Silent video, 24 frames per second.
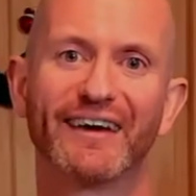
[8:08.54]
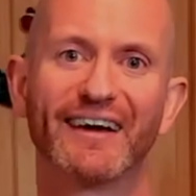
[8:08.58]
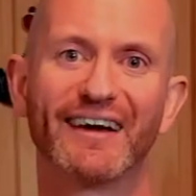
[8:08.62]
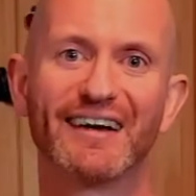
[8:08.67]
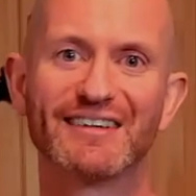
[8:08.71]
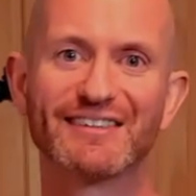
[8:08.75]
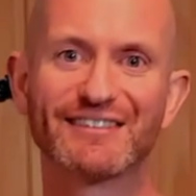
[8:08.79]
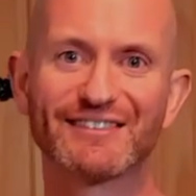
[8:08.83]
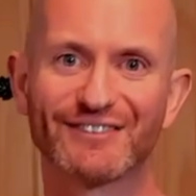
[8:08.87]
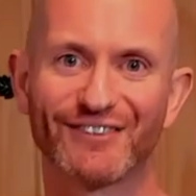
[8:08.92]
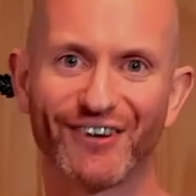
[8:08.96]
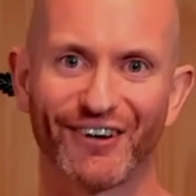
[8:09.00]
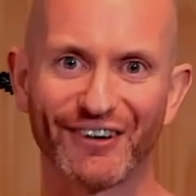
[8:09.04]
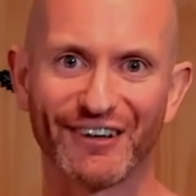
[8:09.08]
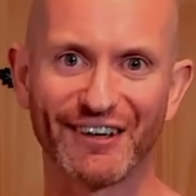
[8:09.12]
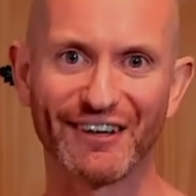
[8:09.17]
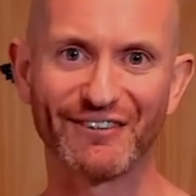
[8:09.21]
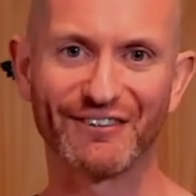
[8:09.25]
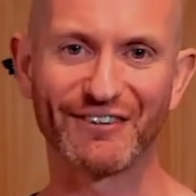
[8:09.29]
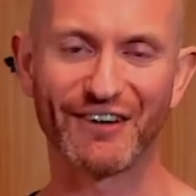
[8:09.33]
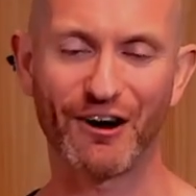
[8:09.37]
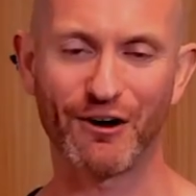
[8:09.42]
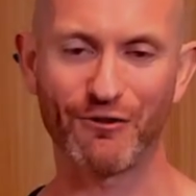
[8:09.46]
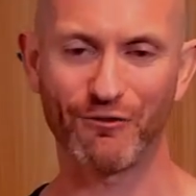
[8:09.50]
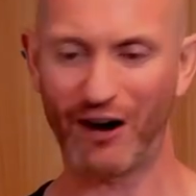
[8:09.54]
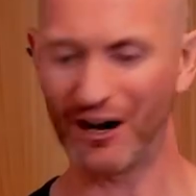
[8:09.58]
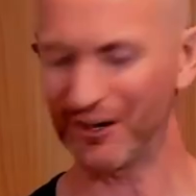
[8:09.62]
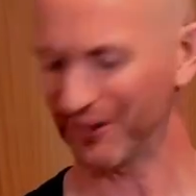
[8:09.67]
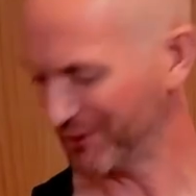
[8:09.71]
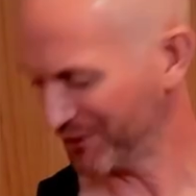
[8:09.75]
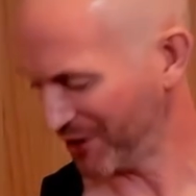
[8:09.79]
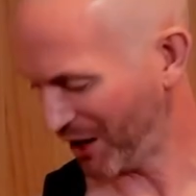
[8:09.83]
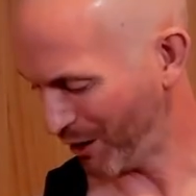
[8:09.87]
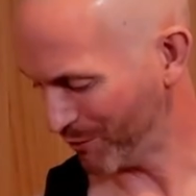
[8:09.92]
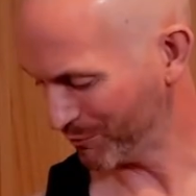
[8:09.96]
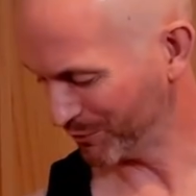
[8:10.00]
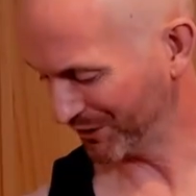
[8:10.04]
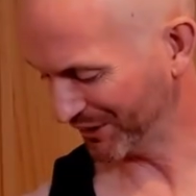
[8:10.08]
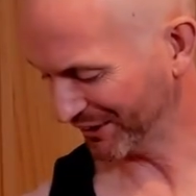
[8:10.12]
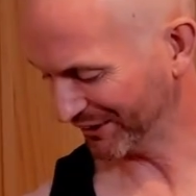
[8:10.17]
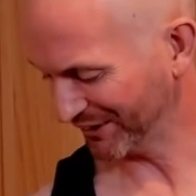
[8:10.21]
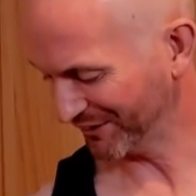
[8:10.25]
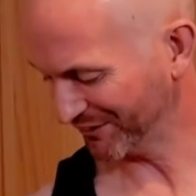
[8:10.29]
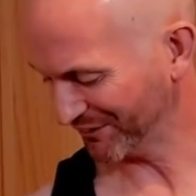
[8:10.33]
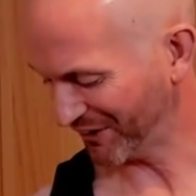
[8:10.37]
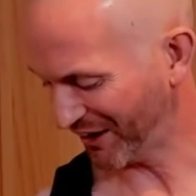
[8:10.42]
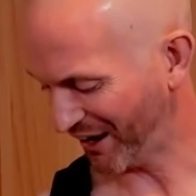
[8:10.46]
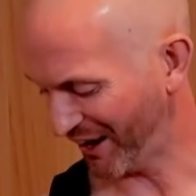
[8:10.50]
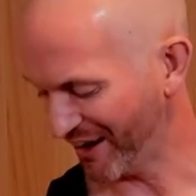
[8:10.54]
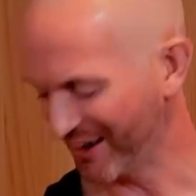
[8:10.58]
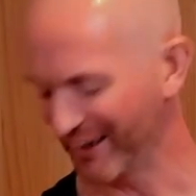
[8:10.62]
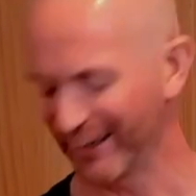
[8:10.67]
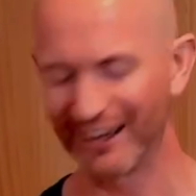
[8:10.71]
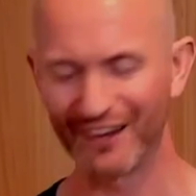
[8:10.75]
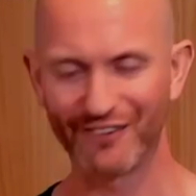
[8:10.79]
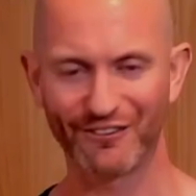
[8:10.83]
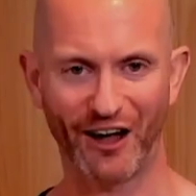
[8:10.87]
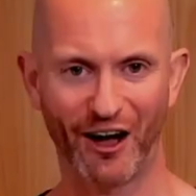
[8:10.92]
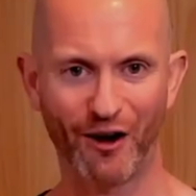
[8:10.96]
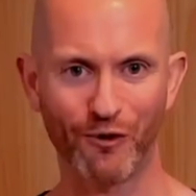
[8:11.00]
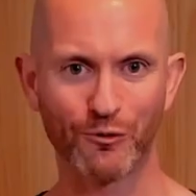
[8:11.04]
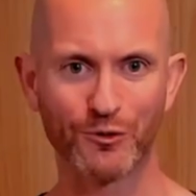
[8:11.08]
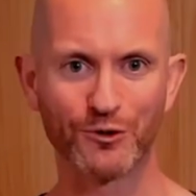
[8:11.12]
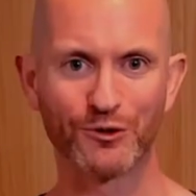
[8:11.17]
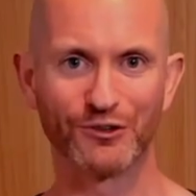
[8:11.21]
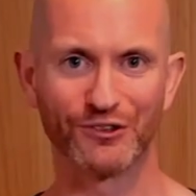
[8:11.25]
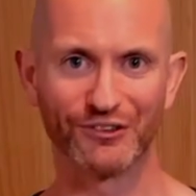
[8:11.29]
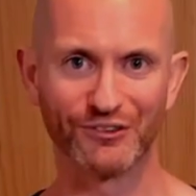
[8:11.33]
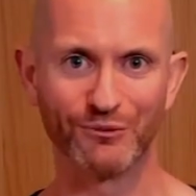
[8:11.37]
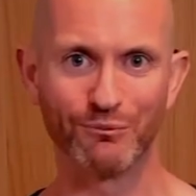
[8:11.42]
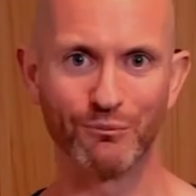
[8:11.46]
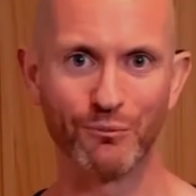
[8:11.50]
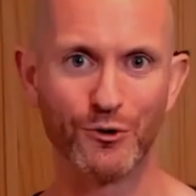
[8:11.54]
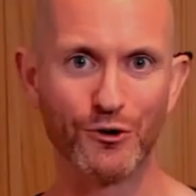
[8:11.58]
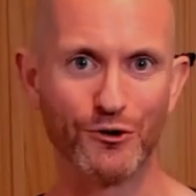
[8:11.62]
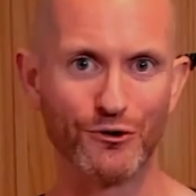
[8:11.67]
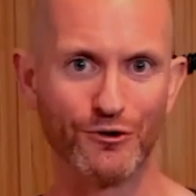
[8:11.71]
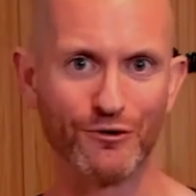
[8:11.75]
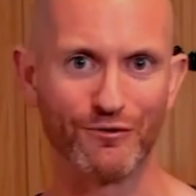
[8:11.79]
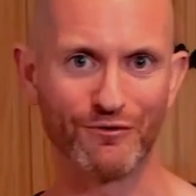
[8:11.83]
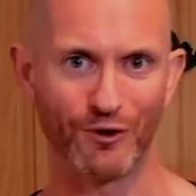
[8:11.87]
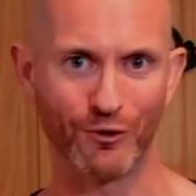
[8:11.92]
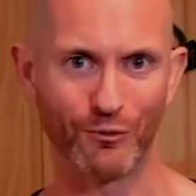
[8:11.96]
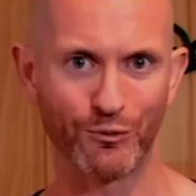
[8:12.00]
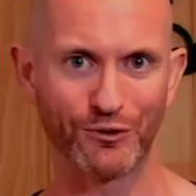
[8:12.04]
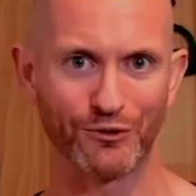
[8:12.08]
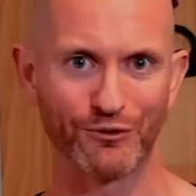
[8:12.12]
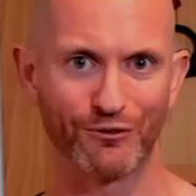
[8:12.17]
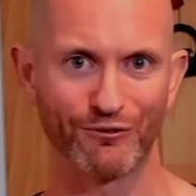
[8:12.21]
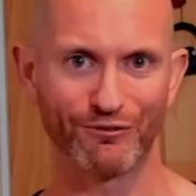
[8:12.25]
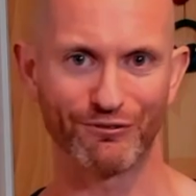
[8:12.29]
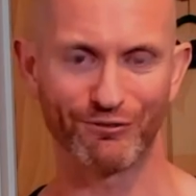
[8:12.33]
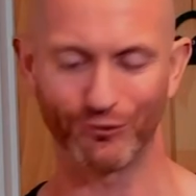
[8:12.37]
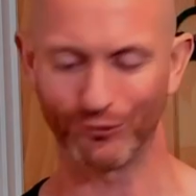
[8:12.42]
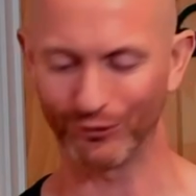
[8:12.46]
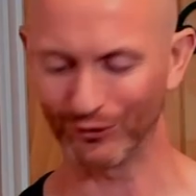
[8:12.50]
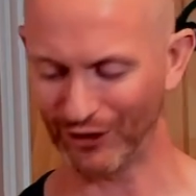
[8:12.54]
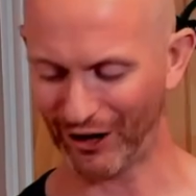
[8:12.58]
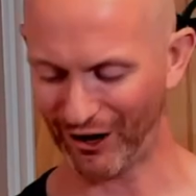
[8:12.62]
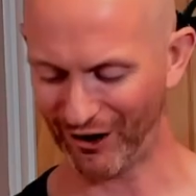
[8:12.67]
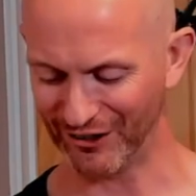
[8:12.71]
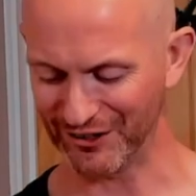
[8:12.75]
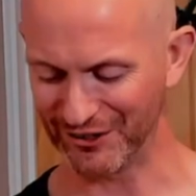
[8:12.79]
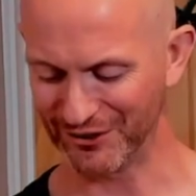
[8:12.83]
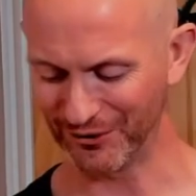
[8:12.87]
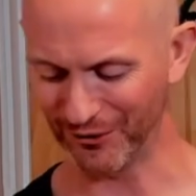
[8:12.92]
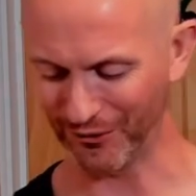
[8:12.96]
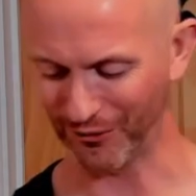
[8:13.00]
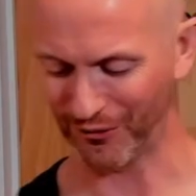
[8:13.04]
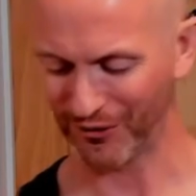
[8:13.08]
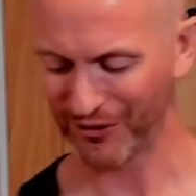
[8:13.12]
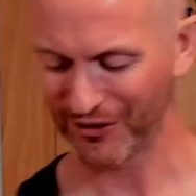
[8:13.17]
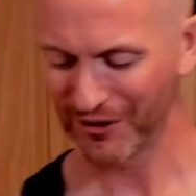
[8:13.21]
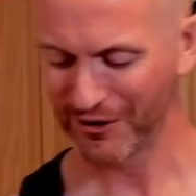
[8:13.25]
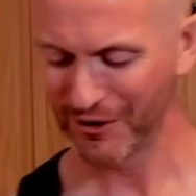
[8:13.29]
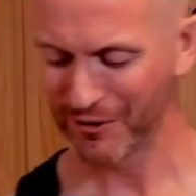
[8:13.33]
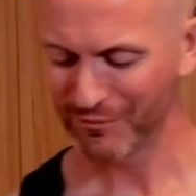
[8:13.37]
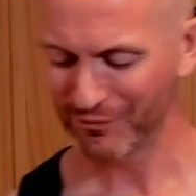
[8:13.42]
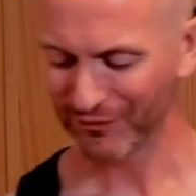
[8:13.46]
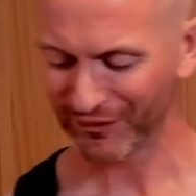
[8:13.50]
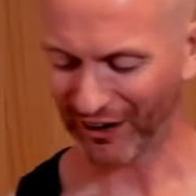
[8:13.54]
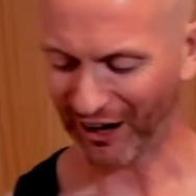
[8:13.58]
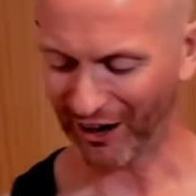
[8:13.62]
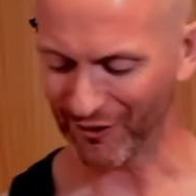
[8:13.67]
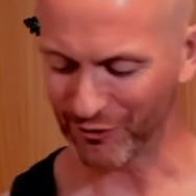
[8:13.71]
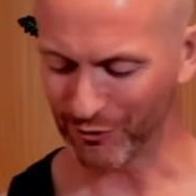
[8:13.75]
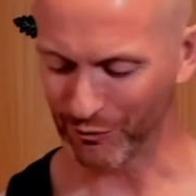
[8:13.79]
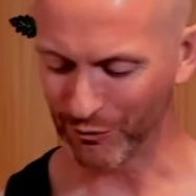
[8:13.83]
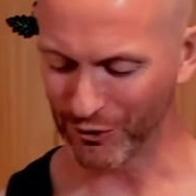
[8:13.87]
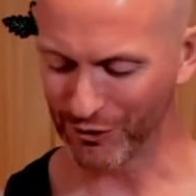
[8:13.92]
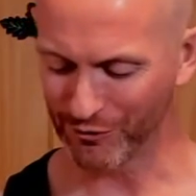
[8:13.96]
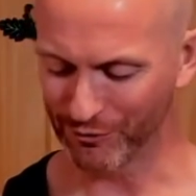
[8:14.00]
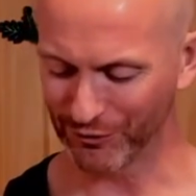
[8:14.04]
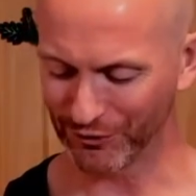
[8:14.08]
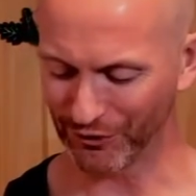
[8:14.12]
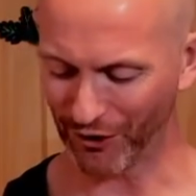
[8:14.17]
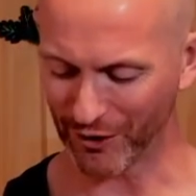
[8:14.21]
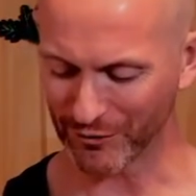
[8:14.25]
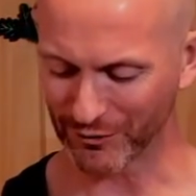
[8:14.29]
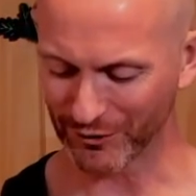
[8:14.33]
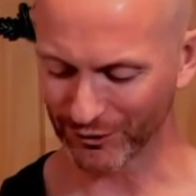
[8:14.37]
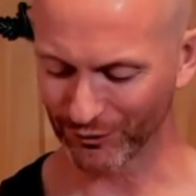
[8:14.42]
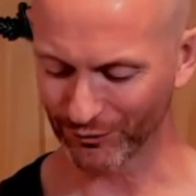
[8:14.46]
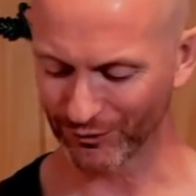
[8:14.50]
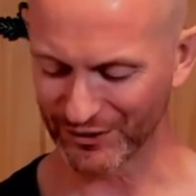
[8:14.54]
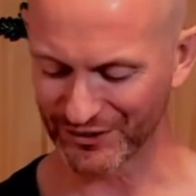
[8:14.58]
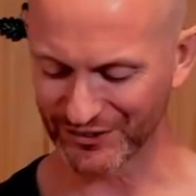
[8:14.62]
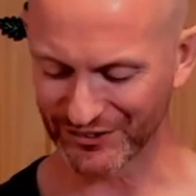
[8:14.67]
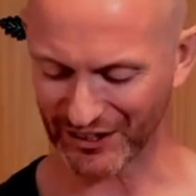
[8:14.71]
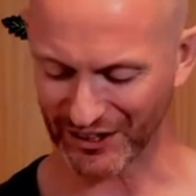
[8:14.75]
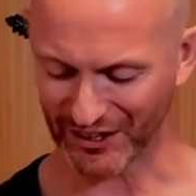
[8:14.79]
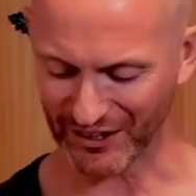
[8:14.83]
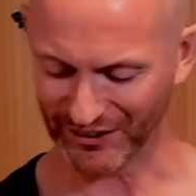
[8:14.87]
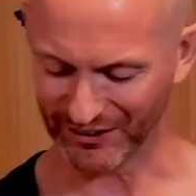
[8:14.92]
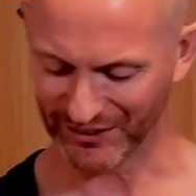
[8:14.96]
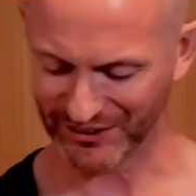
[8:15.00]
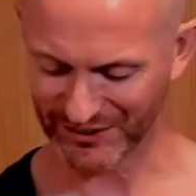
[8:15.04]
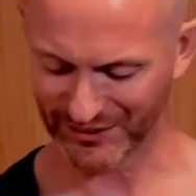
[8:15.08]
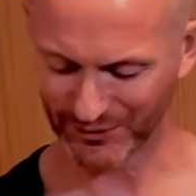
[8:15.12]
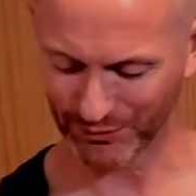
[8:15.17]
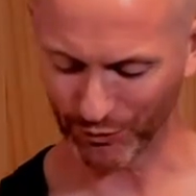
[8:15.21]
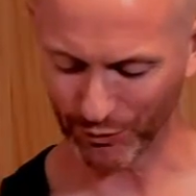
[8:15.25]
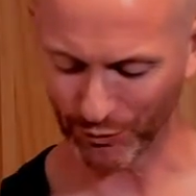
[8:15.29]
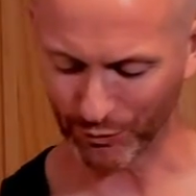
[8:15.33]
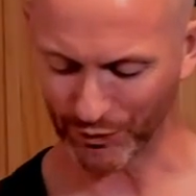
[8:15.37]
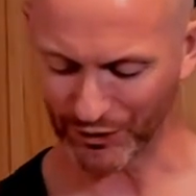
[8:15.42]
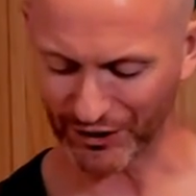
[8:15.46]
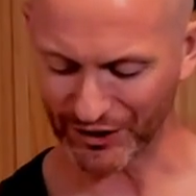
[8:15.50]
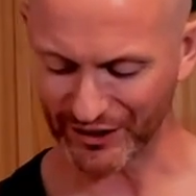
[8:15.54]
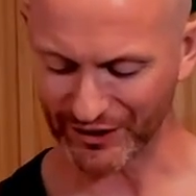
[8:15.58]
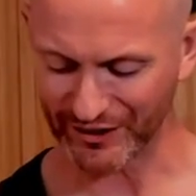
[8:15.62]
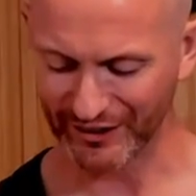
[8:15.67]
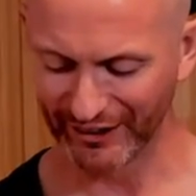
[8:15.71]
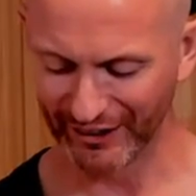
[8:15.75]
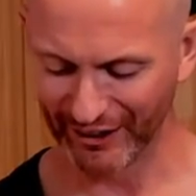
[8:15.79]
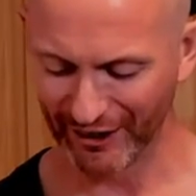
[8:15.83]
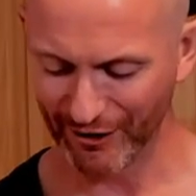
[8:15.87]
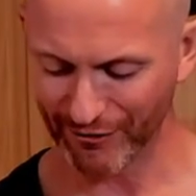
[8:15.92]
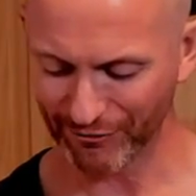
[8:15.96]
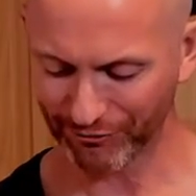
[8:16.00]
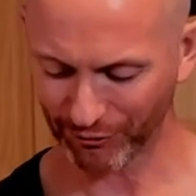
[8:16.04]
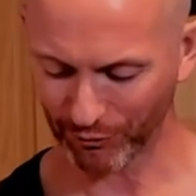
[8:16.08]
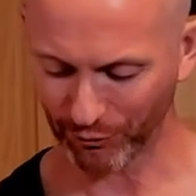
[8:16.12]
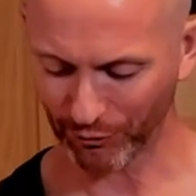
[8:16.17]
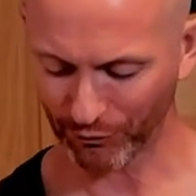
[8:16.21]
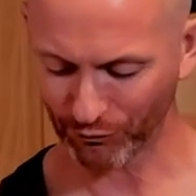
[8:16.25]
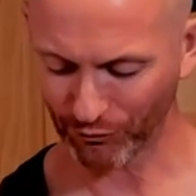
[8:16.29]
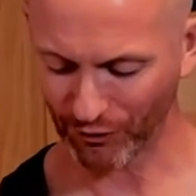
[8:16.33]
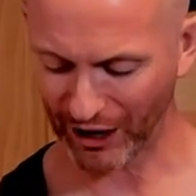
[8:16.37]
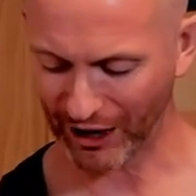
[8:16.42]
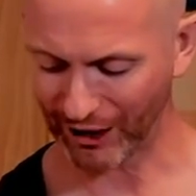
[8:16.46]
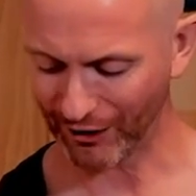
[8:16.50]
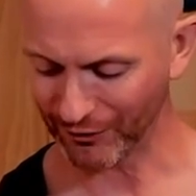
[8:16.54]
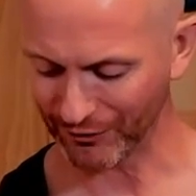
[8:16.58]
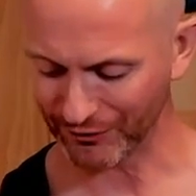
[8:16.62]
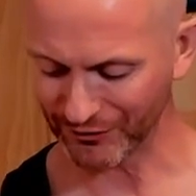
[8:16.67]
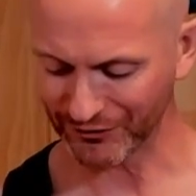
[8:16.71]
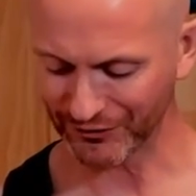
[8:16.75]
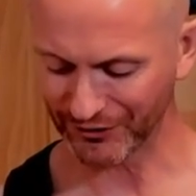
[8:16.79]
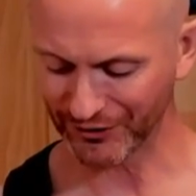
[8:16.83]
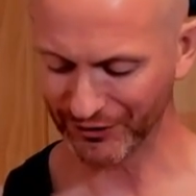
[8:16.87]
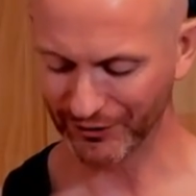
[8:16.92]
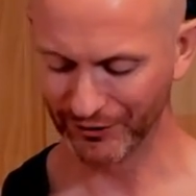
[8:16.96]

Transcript: stuck in there, if I had a napkin in there, that wouldn't move, it wouldn't fall out at all. And the movement I'm going to resist will be from around